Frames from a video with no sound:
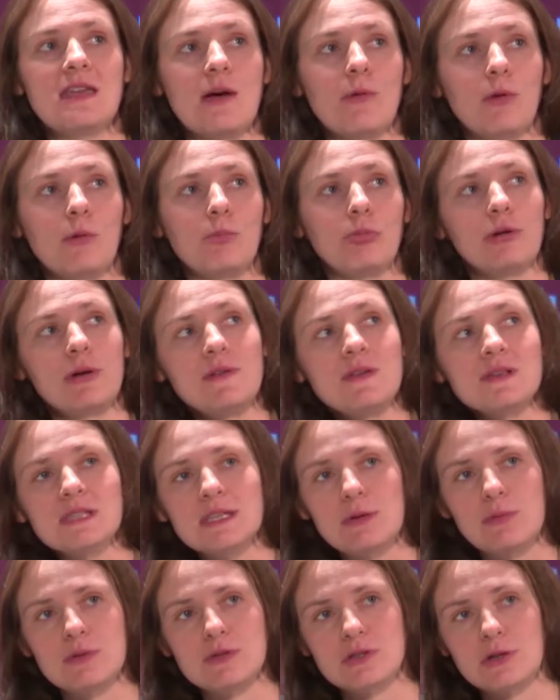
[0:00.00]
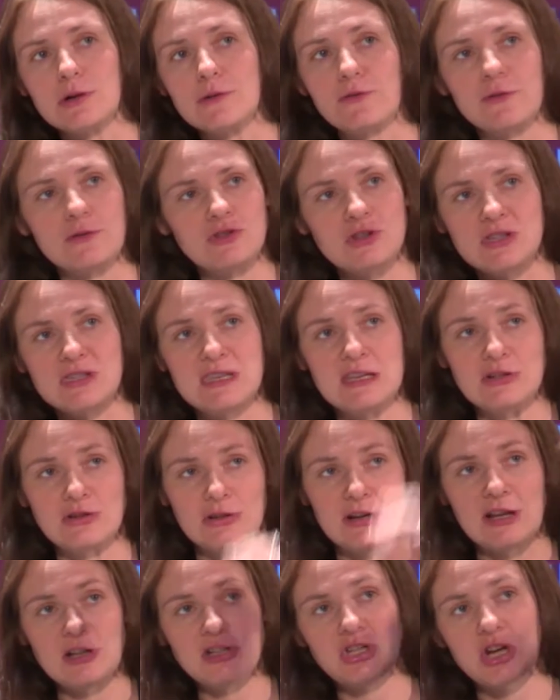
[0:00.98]
that were previously reserved for just the
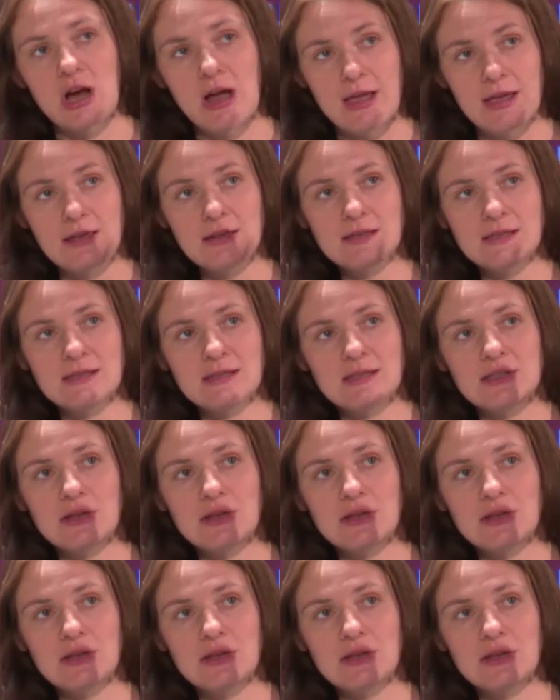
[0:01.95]
internet giants.